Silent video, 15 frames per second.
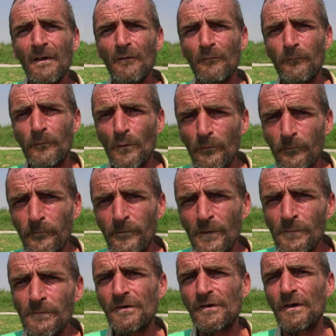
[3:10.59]
for
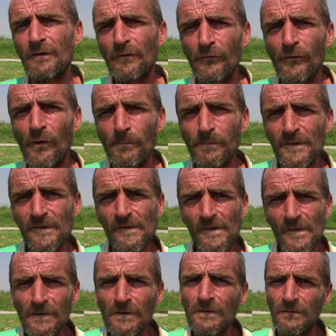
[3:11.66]
future crop
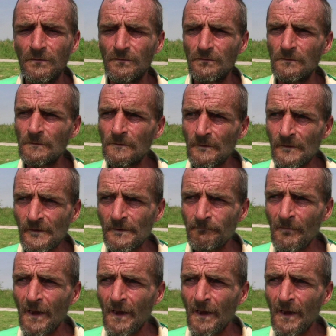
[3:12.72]
circles